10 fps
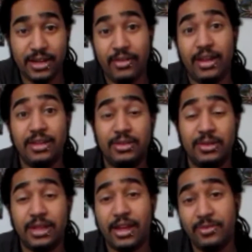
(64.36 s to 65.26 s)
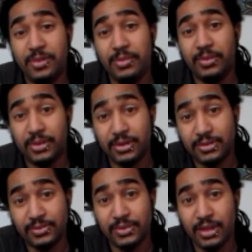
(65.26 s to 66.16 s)
and I ran into a lot of people
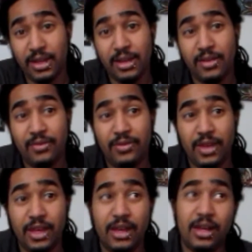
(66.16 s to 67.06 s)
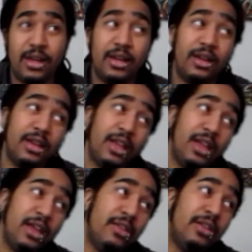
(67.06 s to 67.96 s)
via
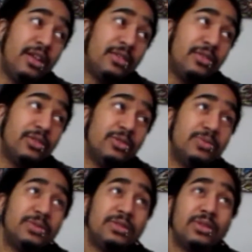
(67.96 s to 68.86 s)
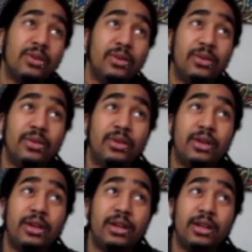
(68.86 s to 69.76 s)
internet groups
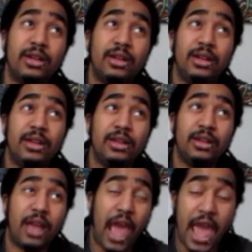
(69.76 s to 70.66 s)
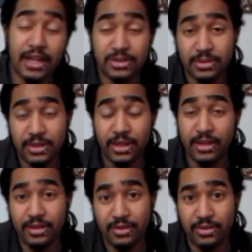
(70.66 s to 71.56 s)
or actually
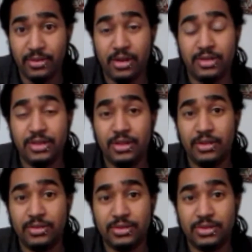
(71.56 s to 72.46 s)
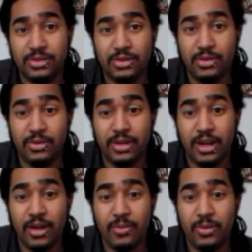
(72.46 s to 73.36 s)
through art shows who are
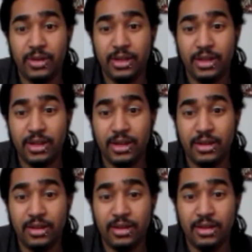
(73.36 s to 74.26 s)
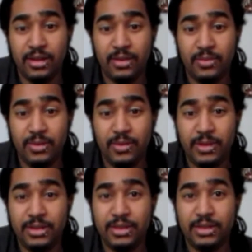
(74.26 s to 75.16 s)
now pretty
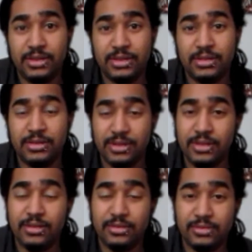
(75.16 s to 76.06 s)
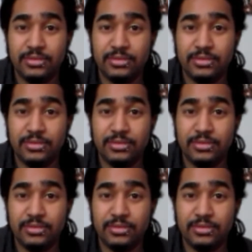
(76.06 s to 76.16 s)
big deals. So